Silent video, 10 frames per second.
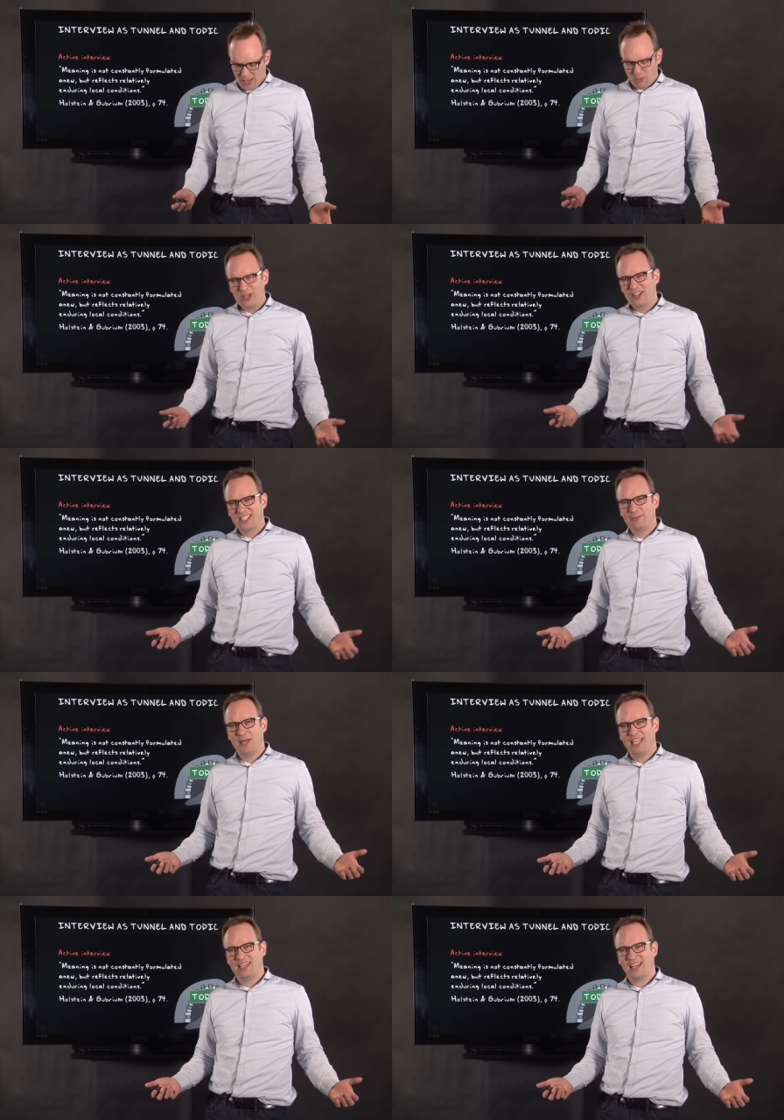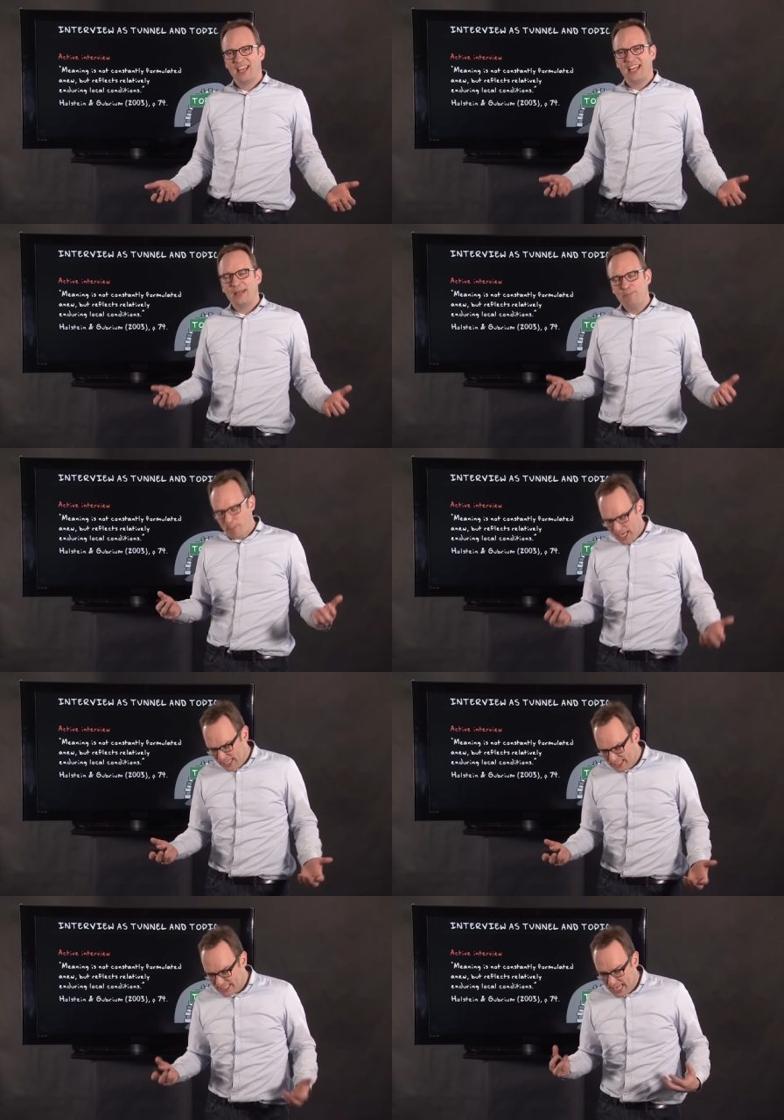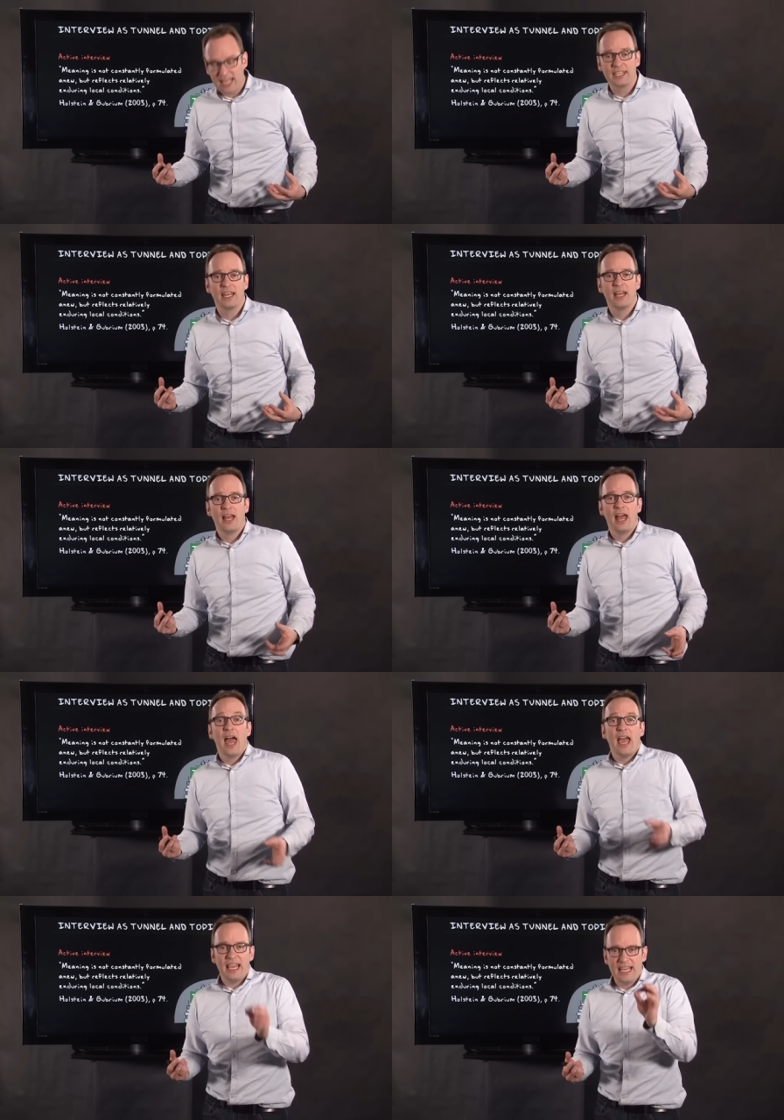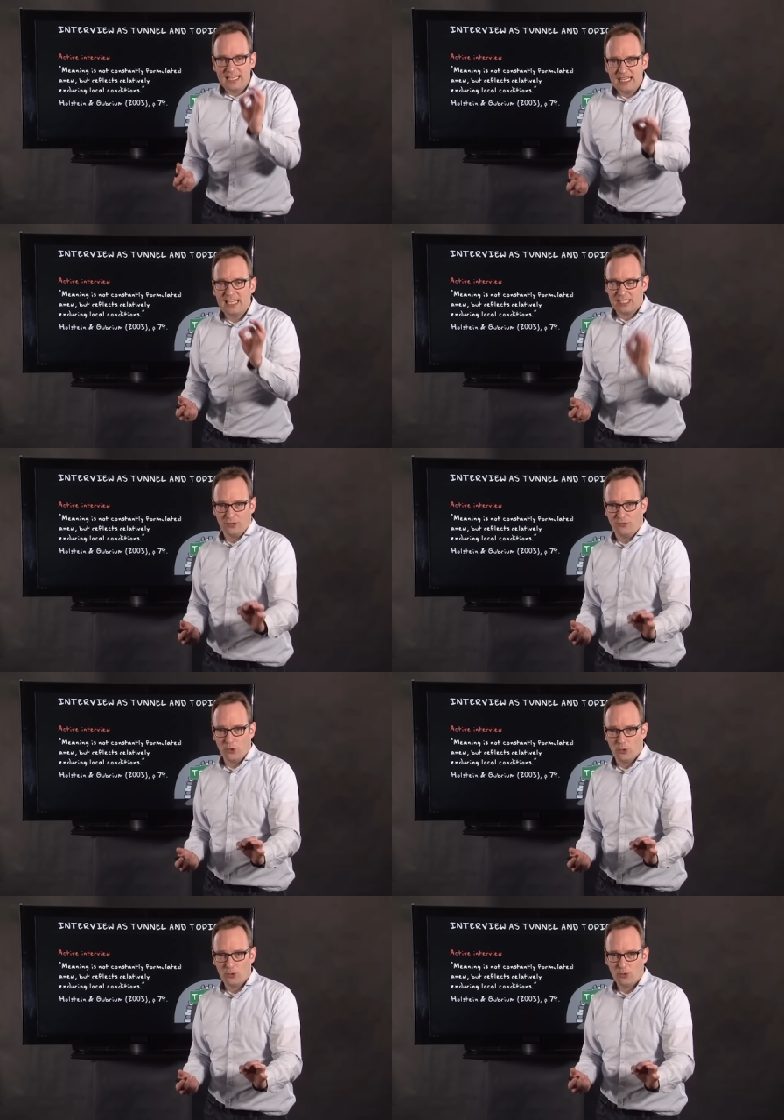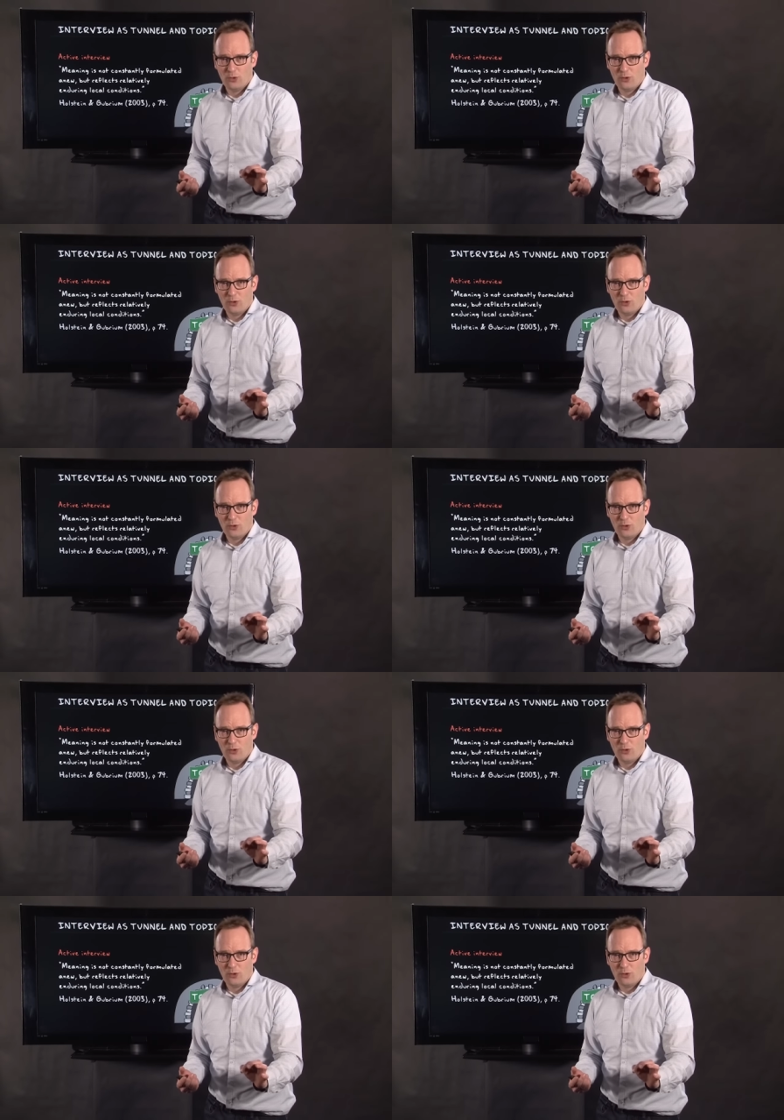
And what does it mean? It means that in the interview,